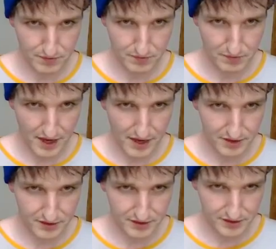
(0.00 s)

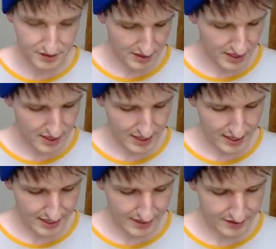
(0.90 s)
bars,
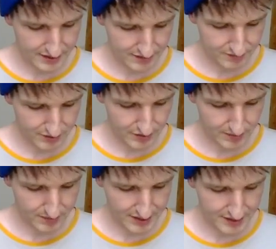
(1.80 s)
and so I
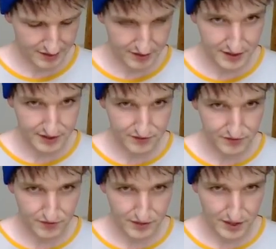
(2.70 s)
mean this
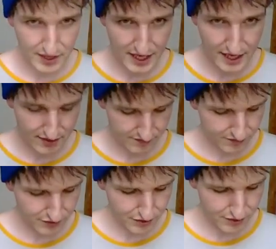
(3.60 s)

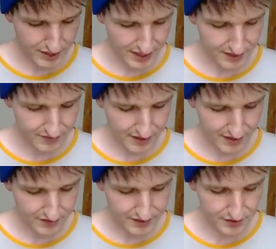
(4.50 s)
4, 8,
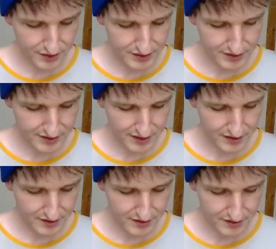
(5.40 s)
5, and so on. These are
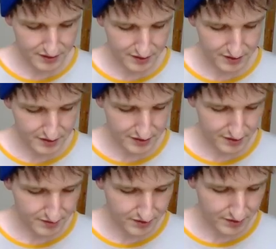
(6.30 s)
the
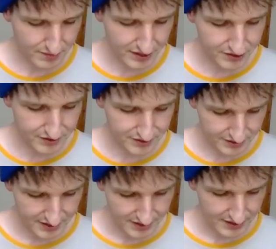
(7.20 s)

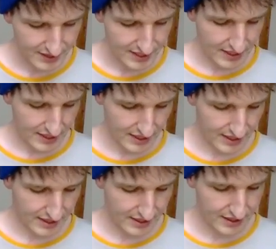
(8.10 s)
measures,
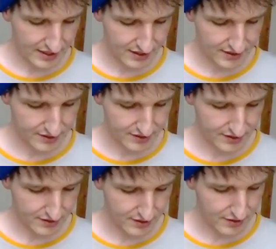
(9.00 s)
and
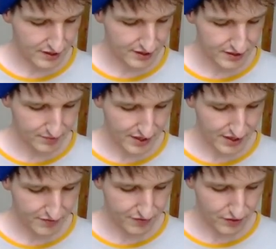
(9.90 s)
now I just play
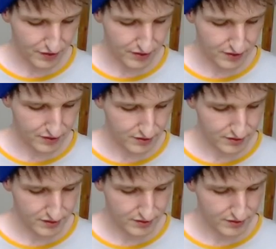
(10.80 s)

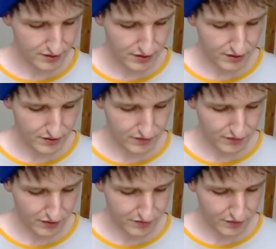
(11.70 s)

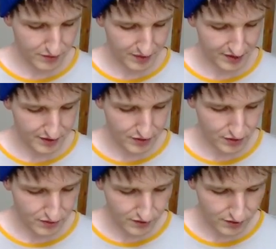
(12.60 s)
4/4 meter
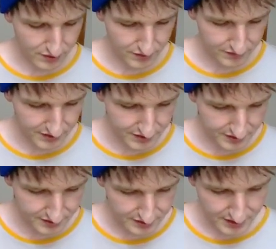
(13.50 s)
over all of
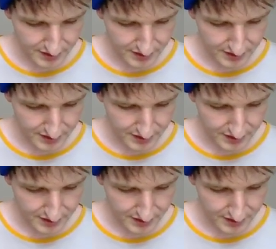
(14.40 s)
this